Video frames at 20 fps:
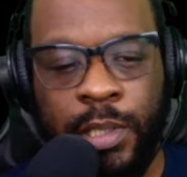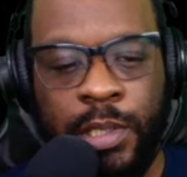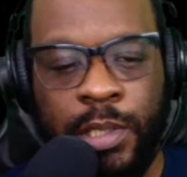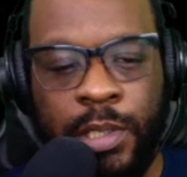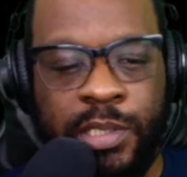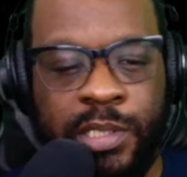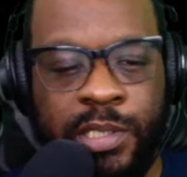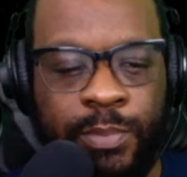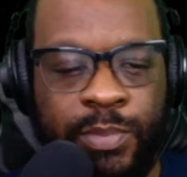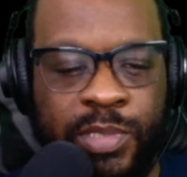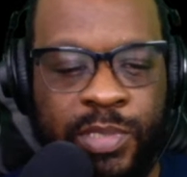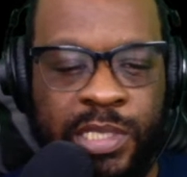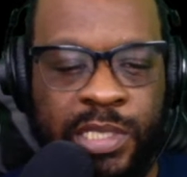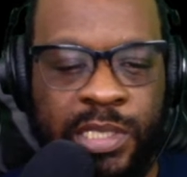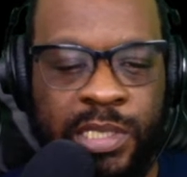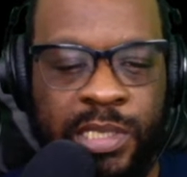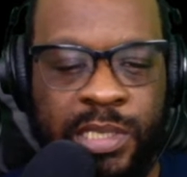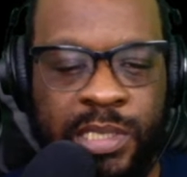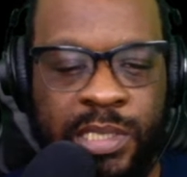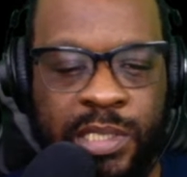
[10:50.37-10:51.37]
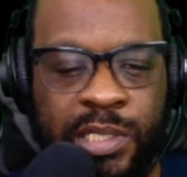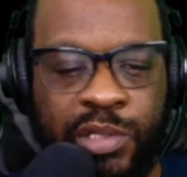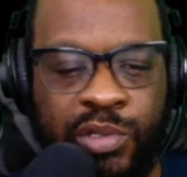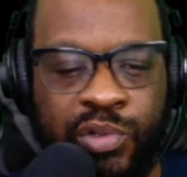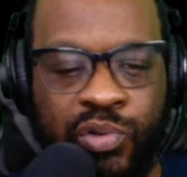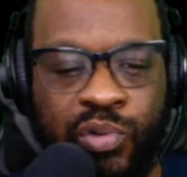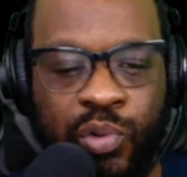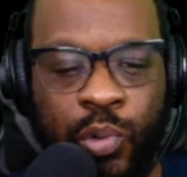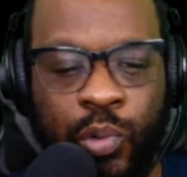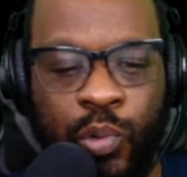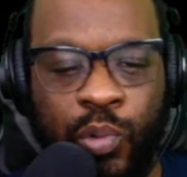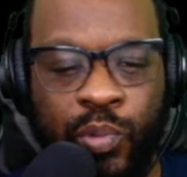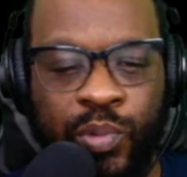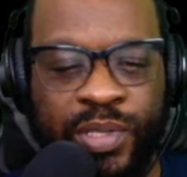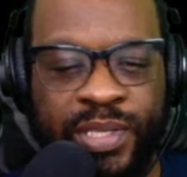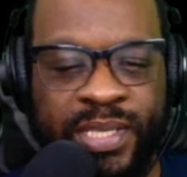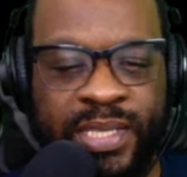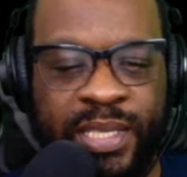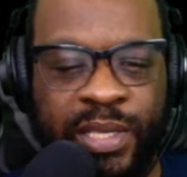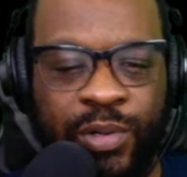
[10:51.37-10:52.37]
Some genes control the
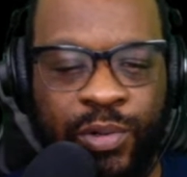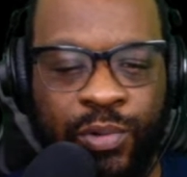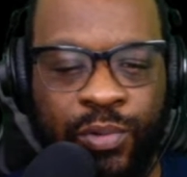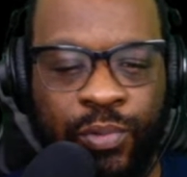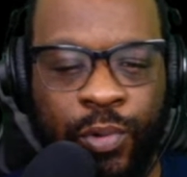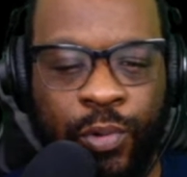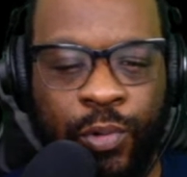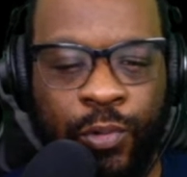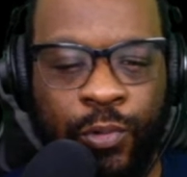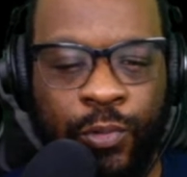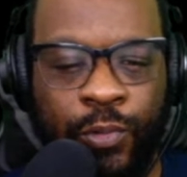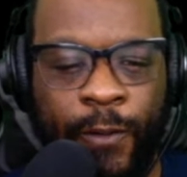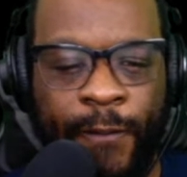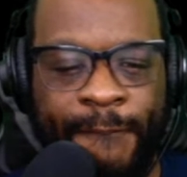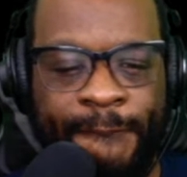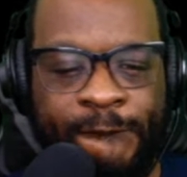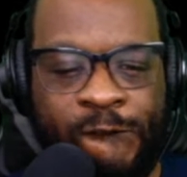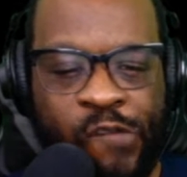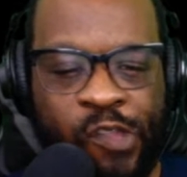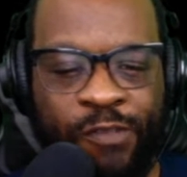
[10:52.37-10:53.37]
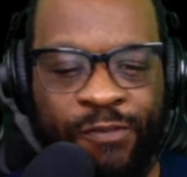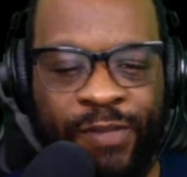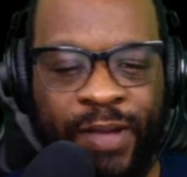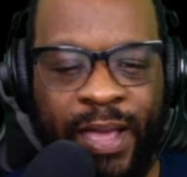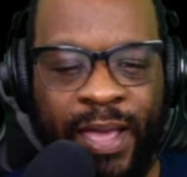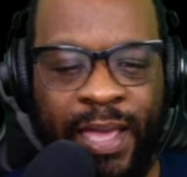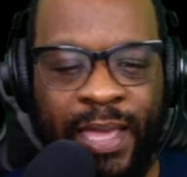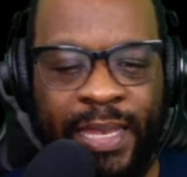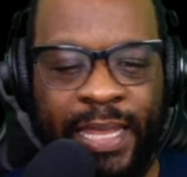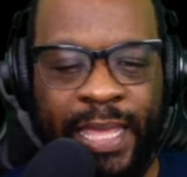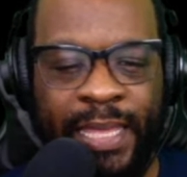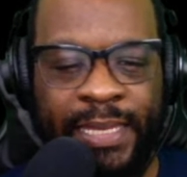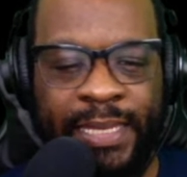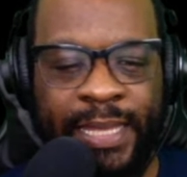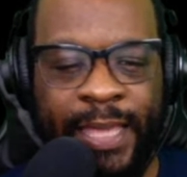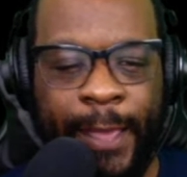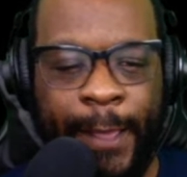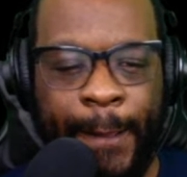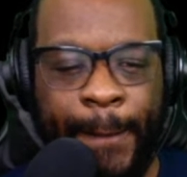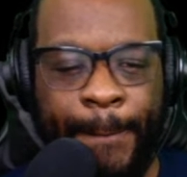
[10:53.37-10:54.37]
cell grow, divide, and
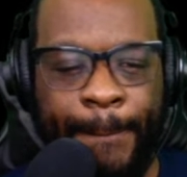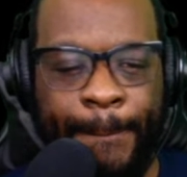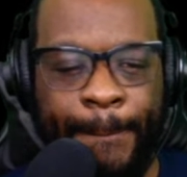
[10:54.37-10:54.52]
die.